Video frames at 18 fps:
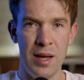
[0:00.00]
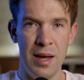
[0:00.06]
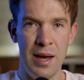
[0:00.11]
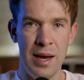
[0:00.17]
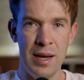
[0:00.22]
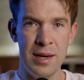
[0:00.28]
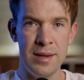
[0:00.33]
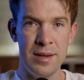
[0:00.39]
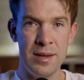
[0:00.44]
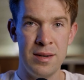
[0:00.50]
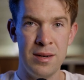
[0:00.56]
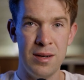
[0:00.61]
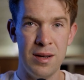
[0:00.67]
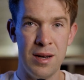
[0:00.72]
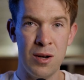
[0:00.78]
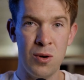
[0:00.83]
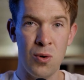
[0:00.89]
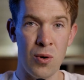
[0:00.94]
And
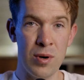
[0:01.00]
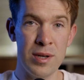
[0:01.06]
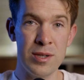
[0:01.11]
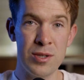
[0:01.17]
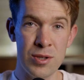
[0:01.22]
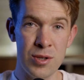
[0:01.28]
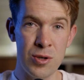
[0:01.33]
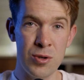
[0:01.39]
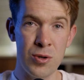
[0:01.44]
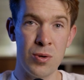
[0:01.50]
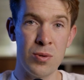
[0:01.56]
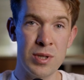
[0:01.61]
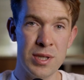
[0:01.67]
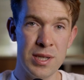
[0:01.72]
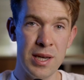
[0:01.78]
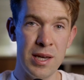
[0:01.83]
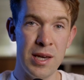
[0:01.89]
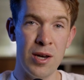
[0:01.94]
according to the Google
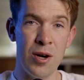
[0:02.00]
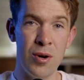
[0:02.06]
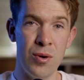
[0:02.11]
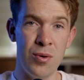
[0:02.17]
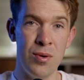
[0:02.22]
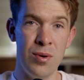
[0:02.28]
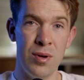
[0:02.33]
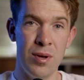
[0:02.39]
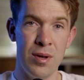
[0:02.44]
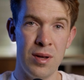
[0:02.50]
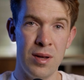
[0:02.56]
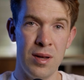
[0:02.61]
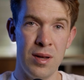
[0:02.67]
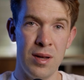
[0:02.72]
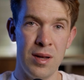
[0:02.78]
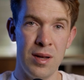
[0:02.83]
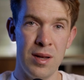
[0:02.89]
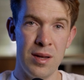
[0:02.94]
CEO,
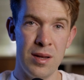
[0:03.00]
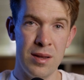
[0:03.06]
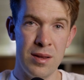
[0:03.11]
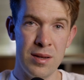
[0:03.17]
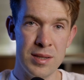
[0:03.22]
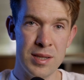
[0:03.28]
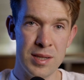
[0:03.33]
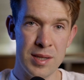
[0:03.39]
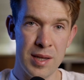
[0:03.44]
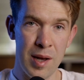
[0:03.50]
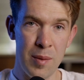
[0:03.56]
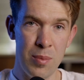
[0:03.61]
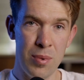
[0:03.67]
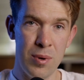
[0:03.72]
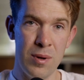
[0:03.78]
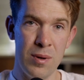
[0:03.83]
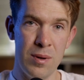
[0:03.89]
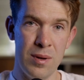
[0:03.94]
this
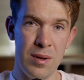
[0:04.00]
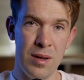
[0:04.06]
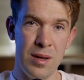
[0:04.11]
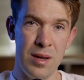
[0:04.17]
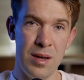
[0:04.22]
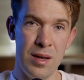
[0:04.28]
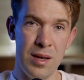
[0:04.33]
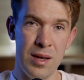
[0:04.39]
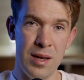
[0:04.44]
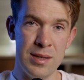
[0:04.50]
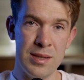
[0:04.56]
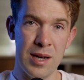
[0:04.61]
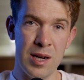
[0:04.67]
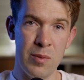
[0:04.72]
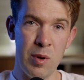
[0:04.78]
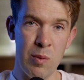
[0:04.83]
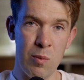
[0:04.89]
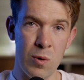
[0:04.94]
step is
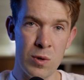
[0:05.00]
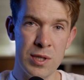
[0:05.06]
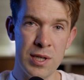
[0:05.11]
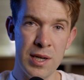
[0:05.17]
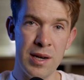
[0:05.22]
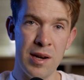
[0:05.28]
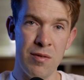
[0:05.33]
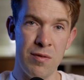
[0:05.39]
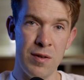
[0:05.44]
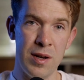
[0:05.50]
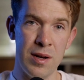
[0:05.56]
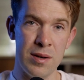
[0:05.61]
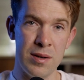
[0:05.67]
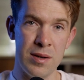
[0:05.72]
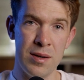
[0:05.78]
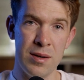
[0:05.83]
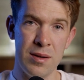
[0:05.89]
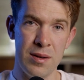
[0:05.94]
going to be more
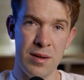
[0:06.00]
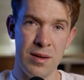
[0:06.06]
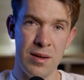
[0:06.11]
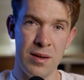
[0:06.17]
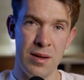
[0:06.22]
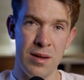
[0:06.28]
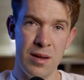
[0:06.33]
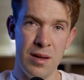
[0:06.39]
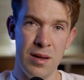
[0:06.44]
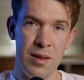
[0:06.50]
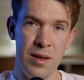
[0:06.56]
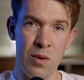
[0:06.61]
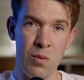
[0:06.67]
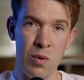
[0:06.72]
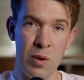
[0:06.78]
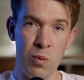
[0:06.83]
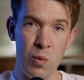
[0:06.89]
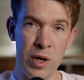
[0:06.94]
significant
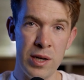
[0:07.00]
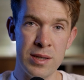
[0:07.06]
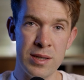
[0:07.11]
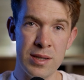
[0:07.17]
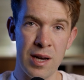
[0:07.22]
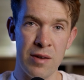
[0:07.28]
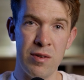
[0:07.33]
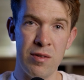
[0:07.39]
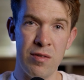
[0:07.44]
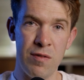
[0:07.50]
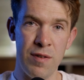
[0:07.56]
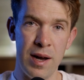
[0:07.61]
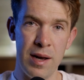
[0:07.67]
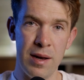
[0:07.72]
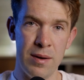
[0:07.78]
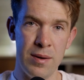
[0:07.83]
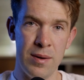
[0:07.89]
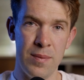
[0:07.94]
than when we discovered
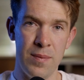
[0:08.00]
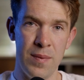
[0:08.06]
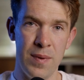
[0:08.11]
fire.